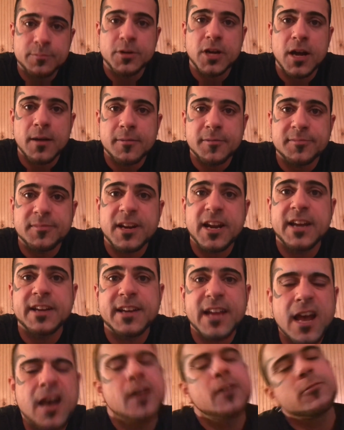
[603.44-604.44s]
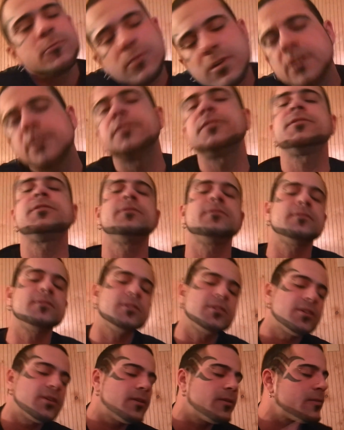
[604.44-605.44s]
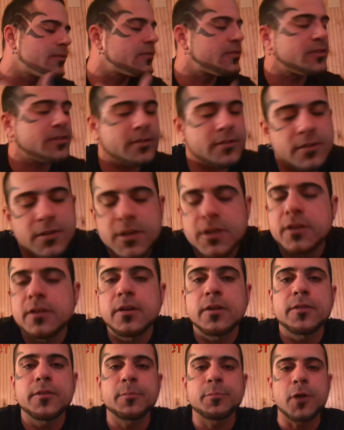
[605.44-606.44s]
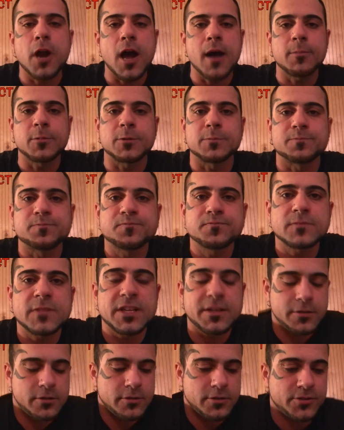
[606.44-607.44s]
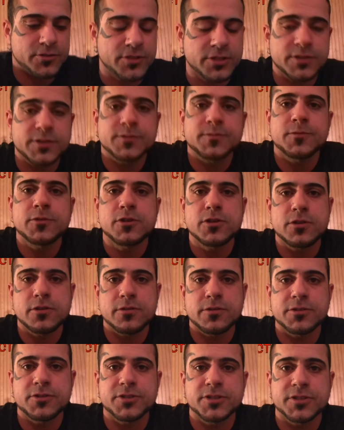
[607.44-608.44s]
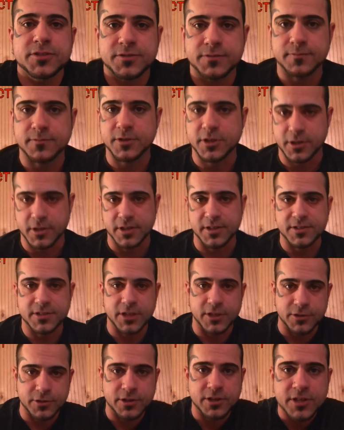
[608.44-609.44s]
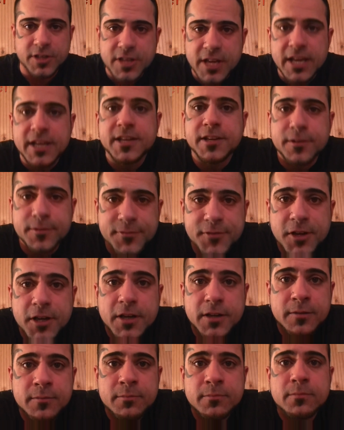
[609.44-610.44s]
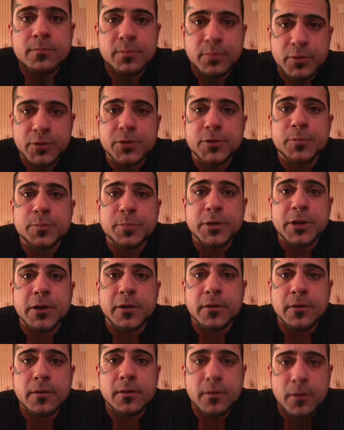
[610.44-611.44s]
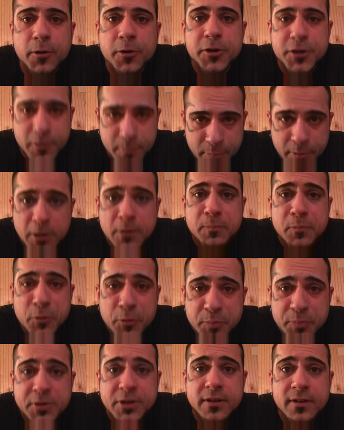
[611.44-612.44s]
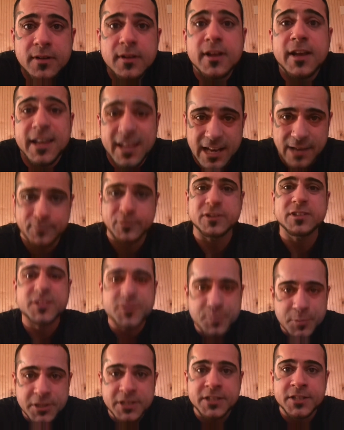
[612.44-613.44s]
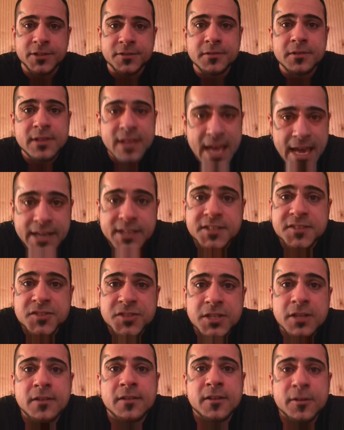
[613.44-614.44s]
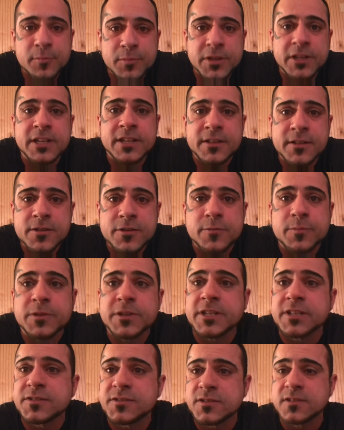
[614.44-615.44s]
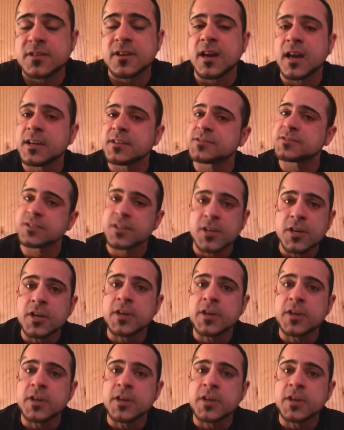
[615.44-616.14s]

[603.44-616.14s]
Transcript: problem right now, well, you know, then you're the problem. And you can just continue to take your fucking blue pill or your purple pill, and I'm gonna explain to you what that is here in a minute too, because you guys,